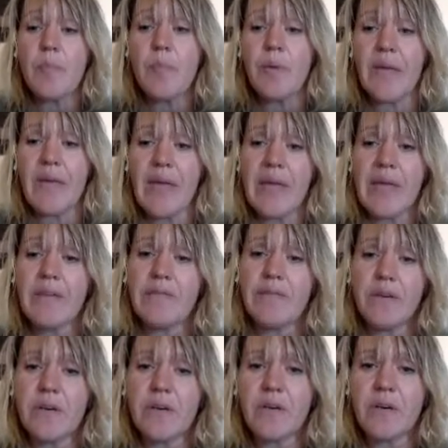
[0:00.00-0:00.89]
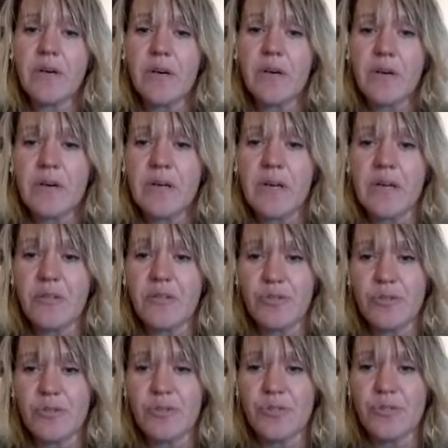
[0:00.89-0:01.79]
Behavior
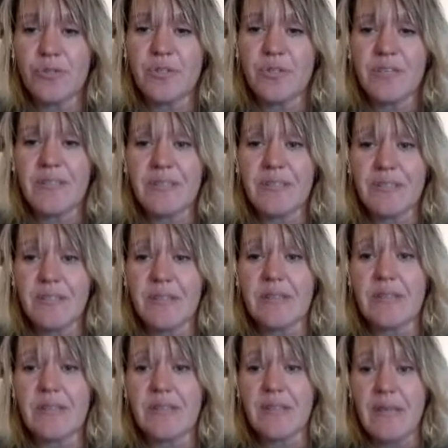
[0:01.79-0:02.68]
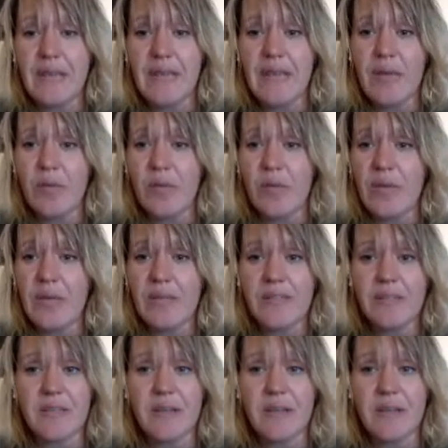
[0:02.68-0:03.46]
is usually 6 to 8 weeks,